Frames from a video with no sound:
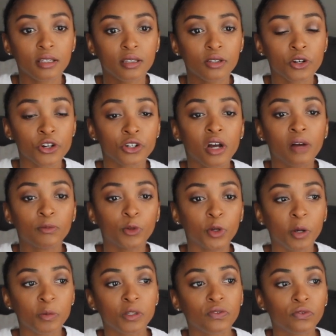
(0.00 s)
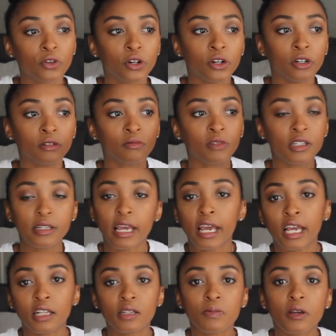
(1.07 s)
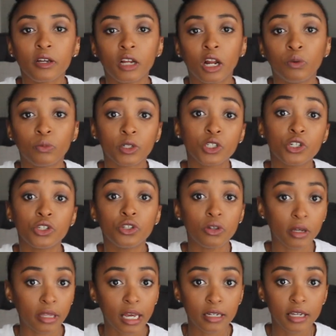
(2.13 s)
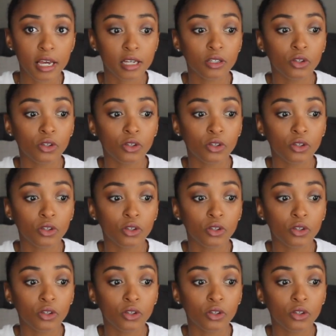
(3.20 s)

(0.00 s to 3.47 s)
certain envelopes for the day depending on what she's doing that day.